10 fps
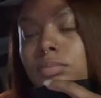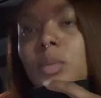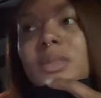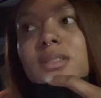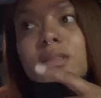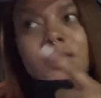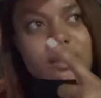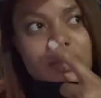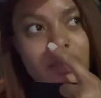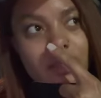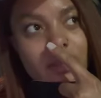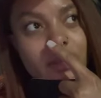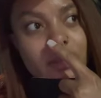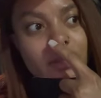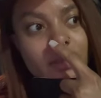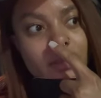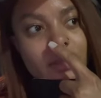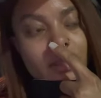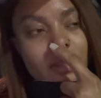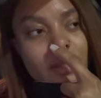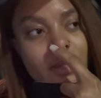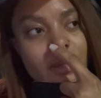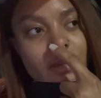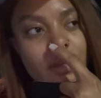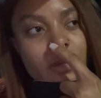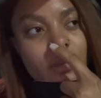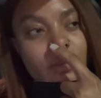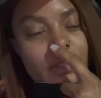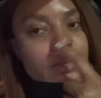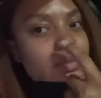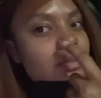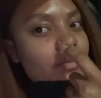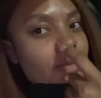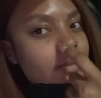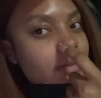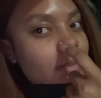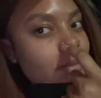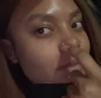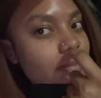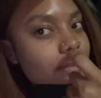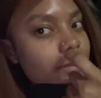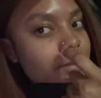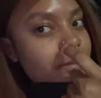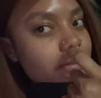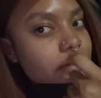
was it this side I got. No, this was the first side I got pierced.